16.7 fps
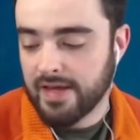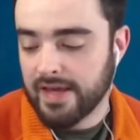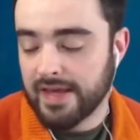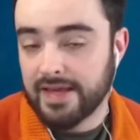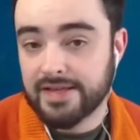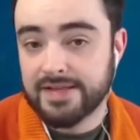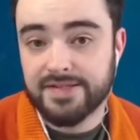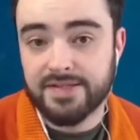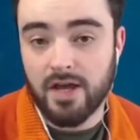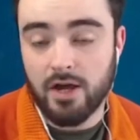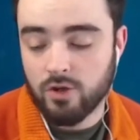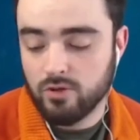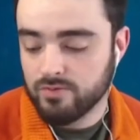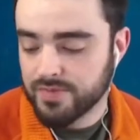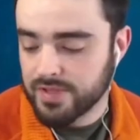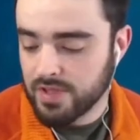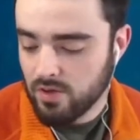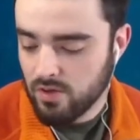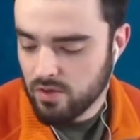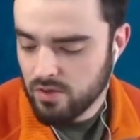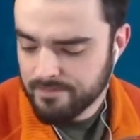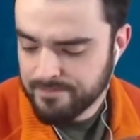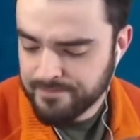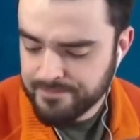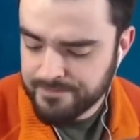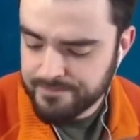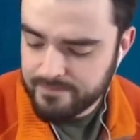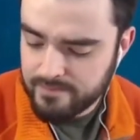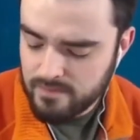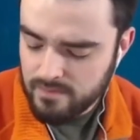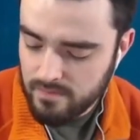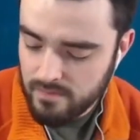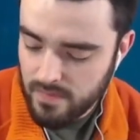is Ohm's law,
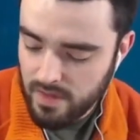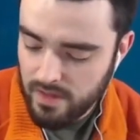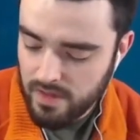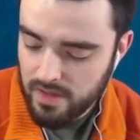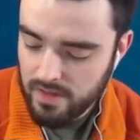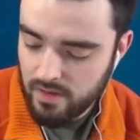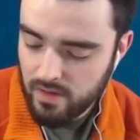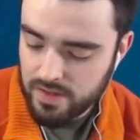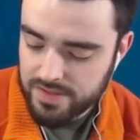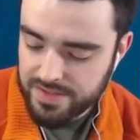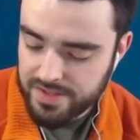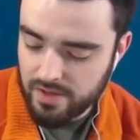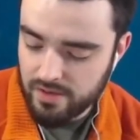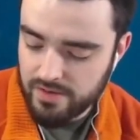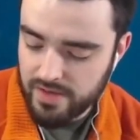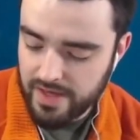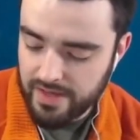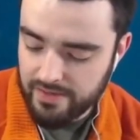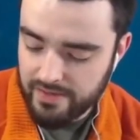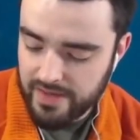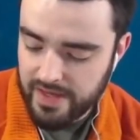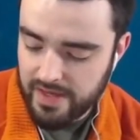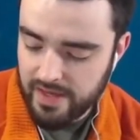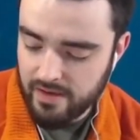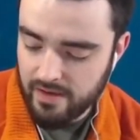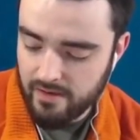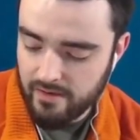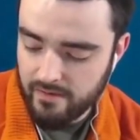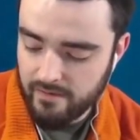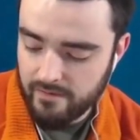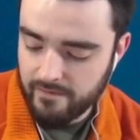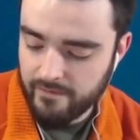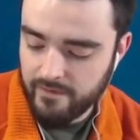so that the
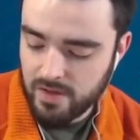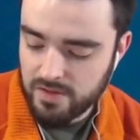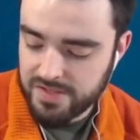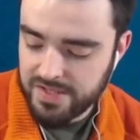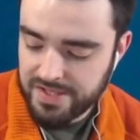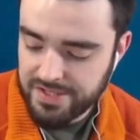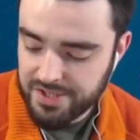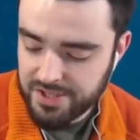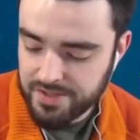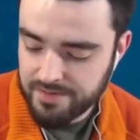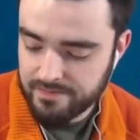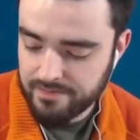voltage